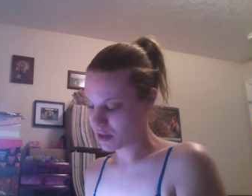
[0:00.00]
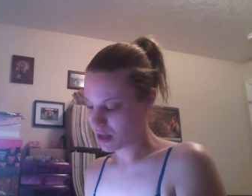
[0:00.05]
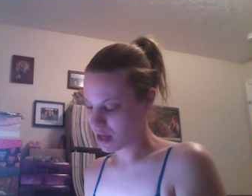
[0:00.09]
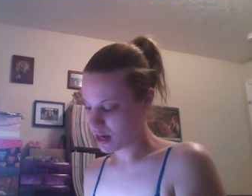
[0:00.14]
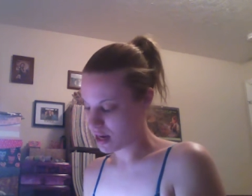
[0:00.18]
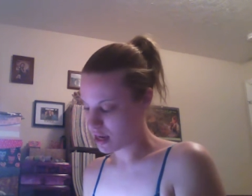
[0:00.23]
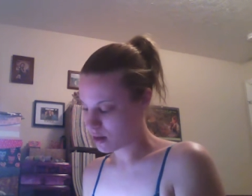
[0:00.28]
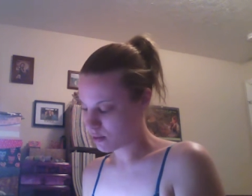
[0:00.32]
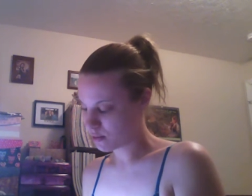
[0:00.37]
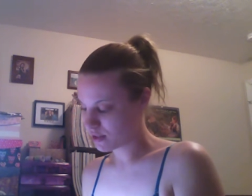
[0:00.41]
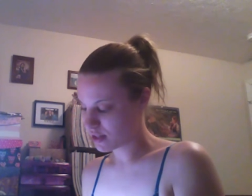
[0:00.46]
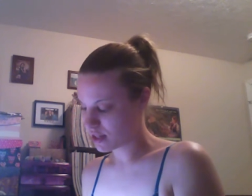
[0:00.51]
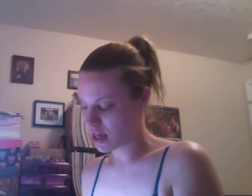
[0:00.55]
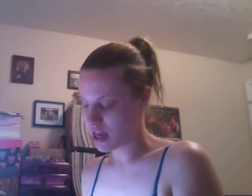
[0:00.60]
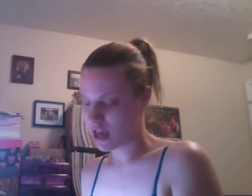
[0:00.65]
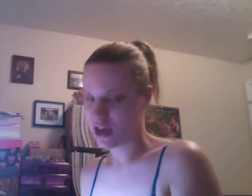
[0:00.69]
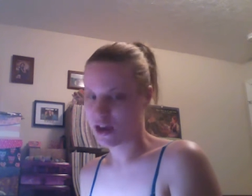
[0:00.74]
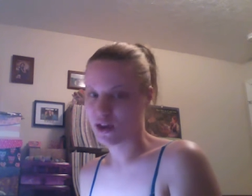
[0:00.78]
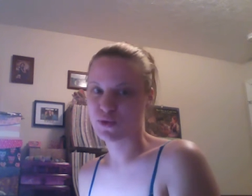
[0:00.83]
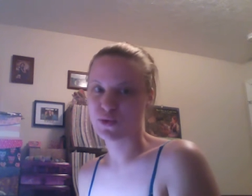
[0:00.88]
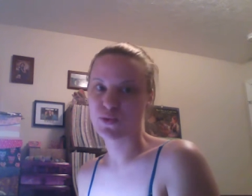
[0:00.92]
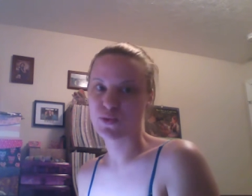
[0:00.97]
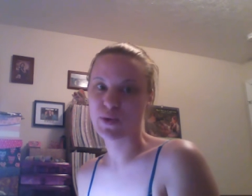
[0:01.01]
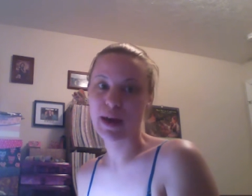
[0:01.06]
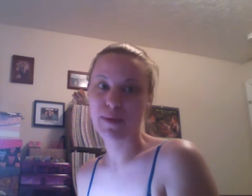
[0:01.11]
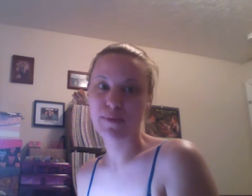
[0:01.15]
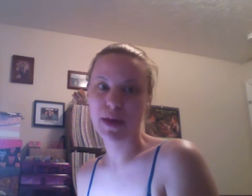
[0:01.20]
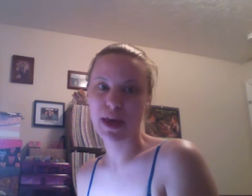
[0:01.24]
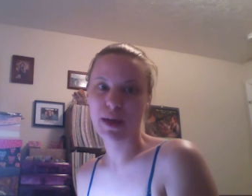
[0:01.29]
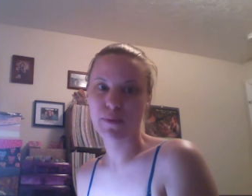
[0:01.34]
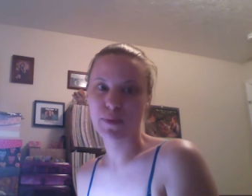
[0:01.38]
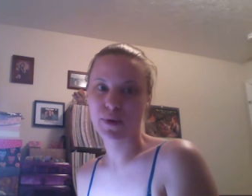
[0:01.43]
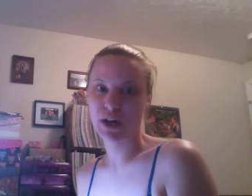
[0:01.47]
and it was a
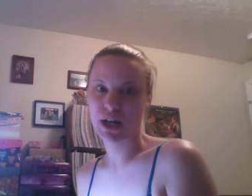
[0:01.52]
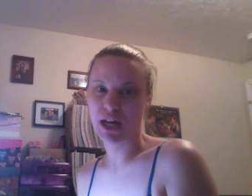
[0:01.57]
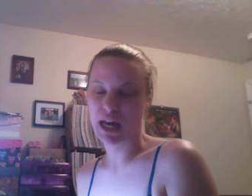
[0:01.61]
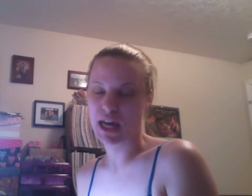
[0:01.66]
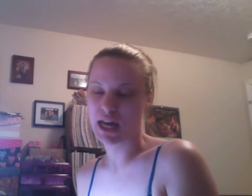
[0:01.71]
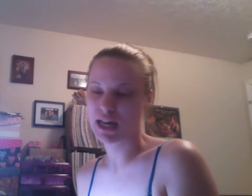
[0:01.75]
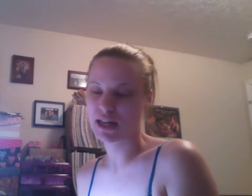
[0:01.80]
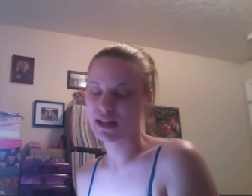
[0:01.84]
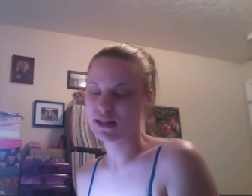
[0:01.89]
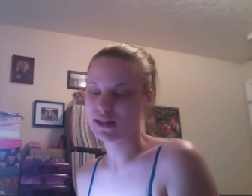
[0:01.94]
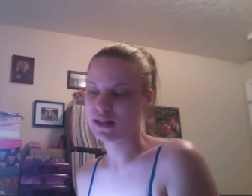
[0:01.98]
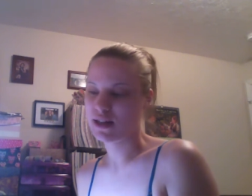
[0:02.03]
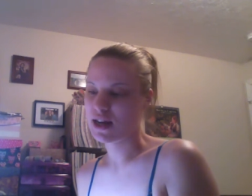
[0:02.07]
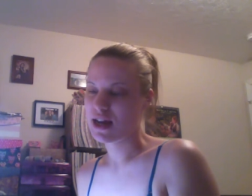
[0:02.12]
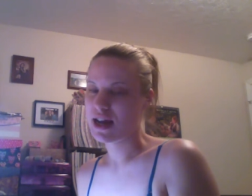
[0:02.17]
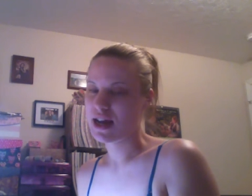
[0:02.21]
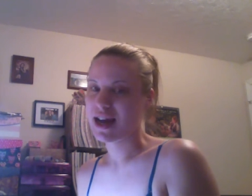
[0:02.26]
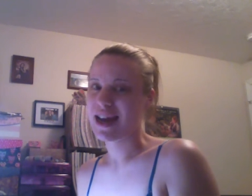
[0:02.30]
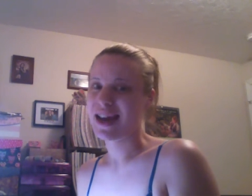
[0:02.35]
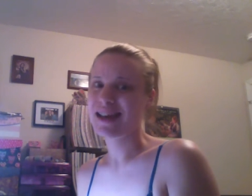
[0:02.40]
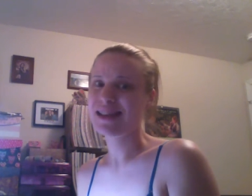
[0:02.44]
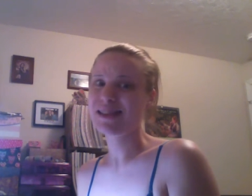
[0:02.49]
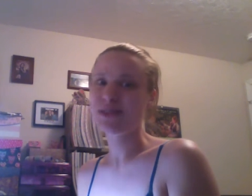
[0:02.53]
Crate Paper kit. I